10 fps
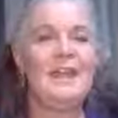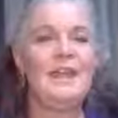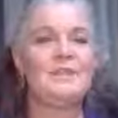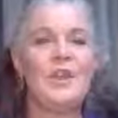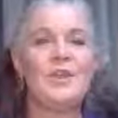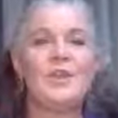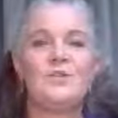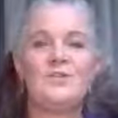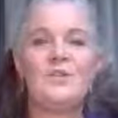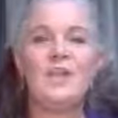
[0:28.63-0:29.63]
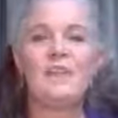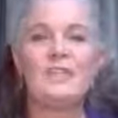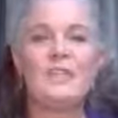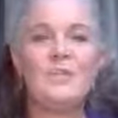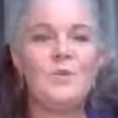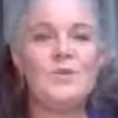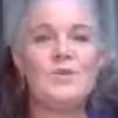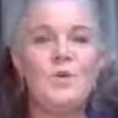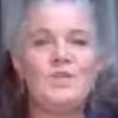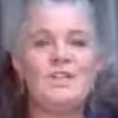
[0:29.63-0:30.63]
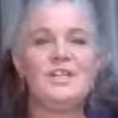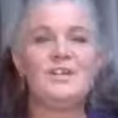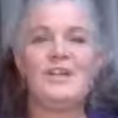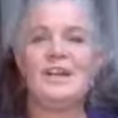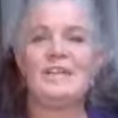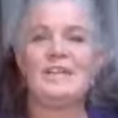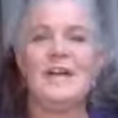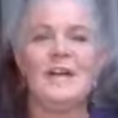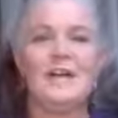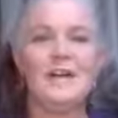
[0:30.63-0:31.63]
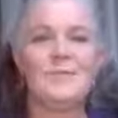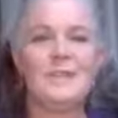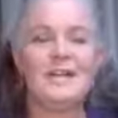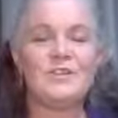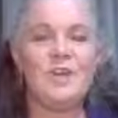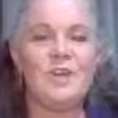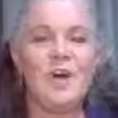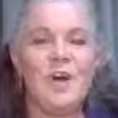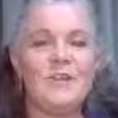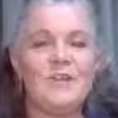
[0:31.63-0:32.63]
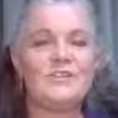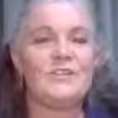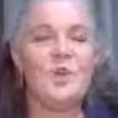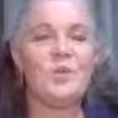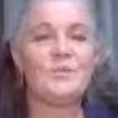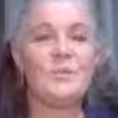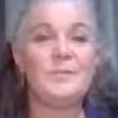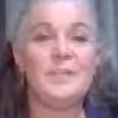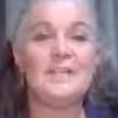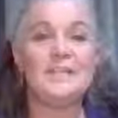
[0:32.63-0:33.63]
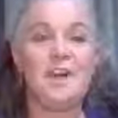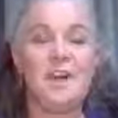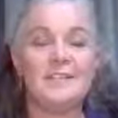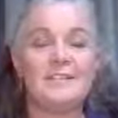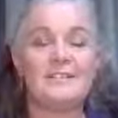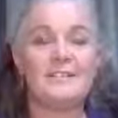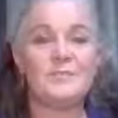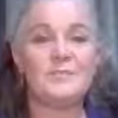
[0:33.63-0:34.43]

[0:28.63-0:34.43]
So the crystal I really want to talk to you guys about tonight is called Lepidolite,